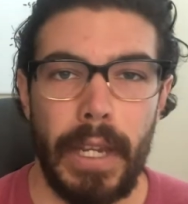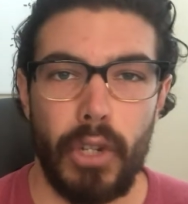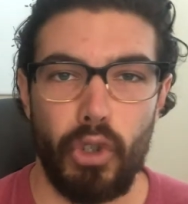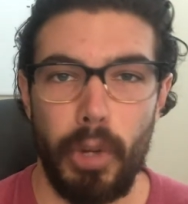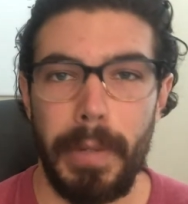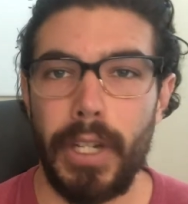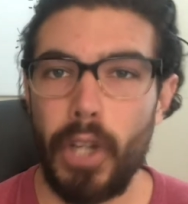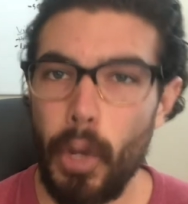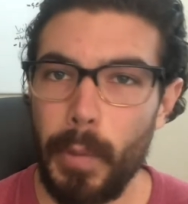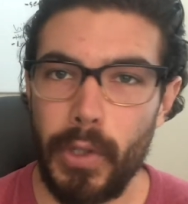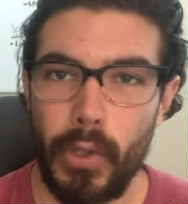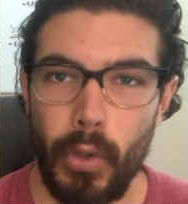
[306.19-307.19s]
Contributing to
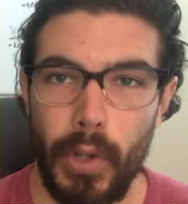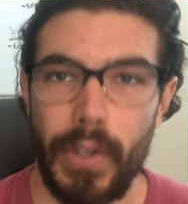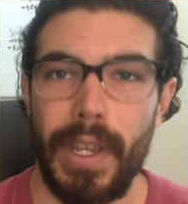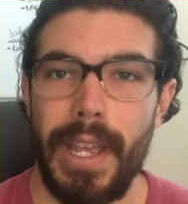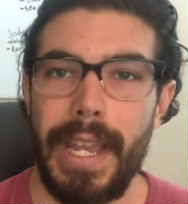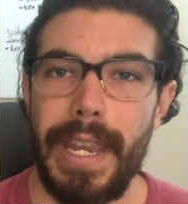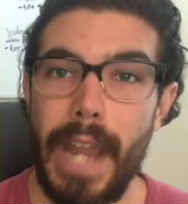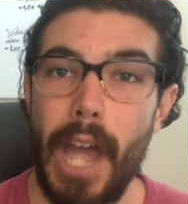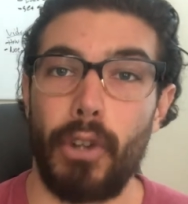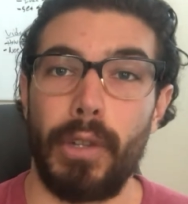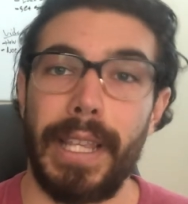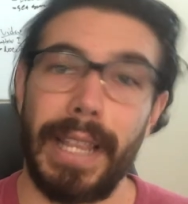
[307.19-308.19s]
open source
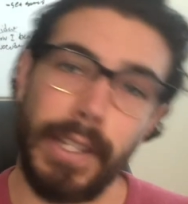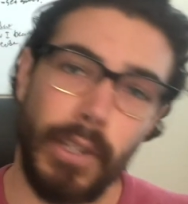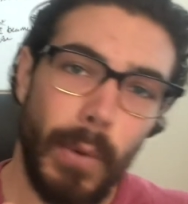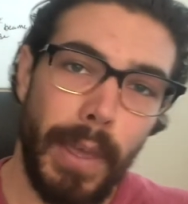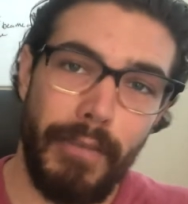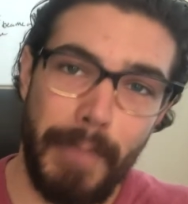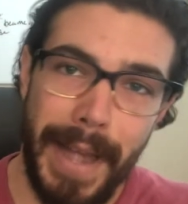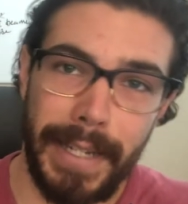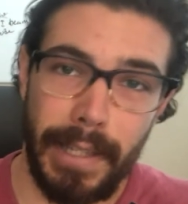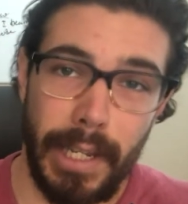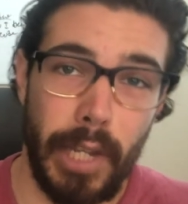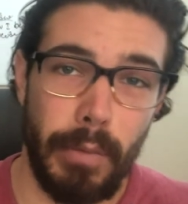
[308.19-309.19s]
not only lets you give back
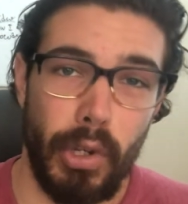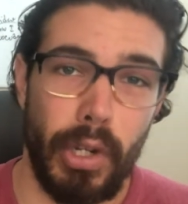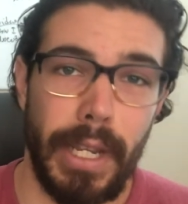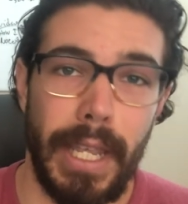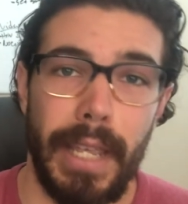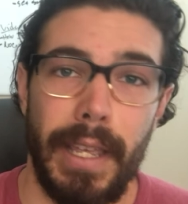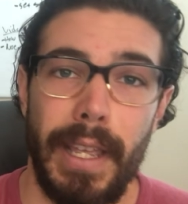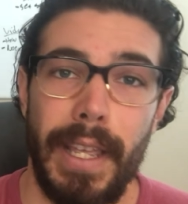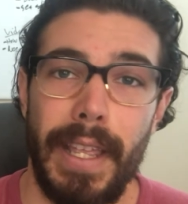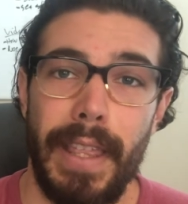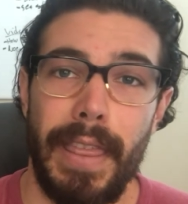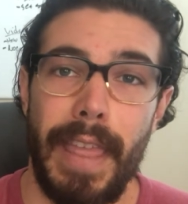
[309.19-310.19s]
to the community
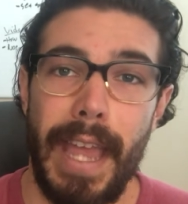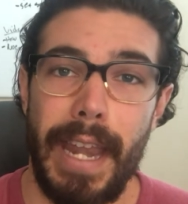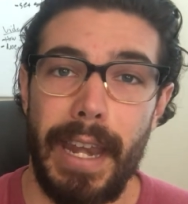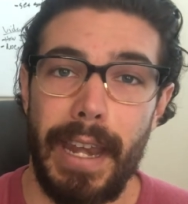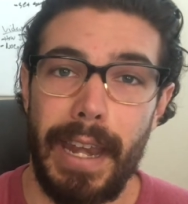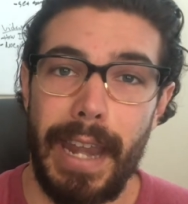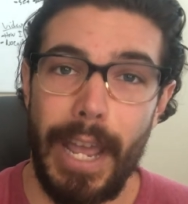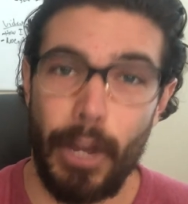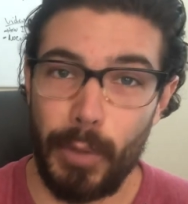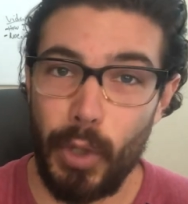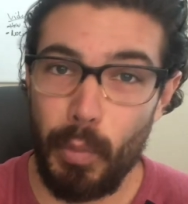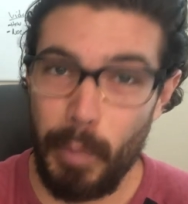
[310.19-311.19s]
that
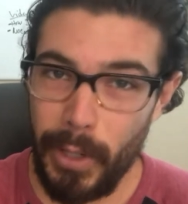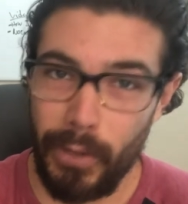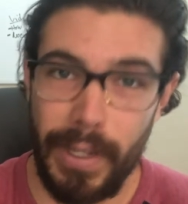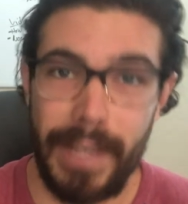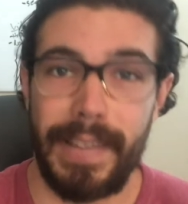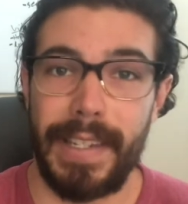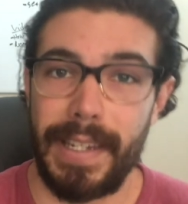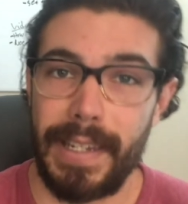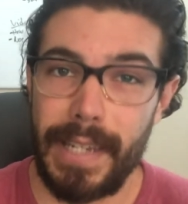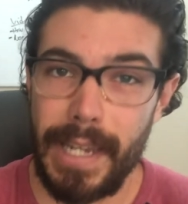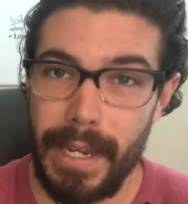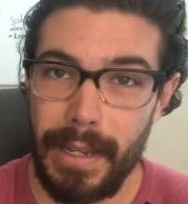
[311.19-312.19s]
helps you build and
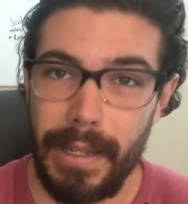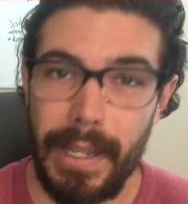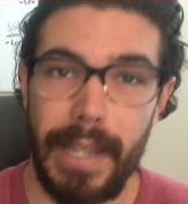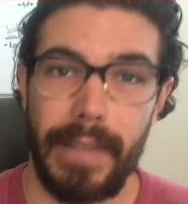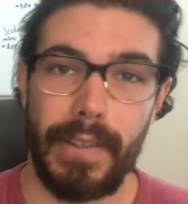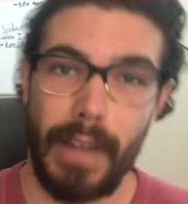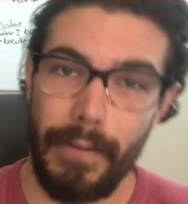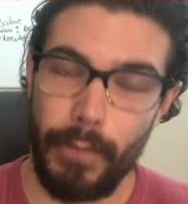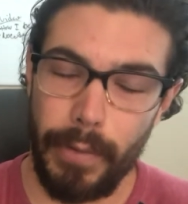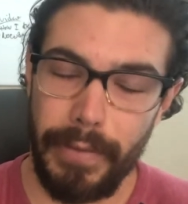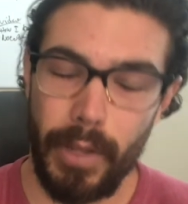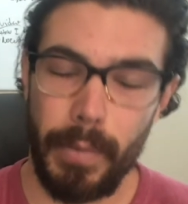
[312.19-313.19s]
succeed in
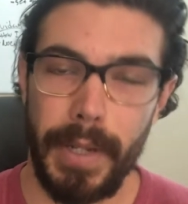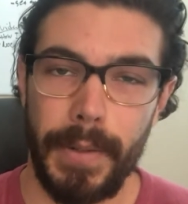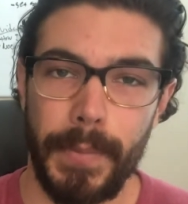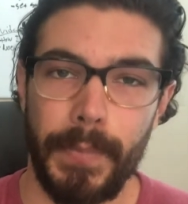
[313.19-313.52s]
software development,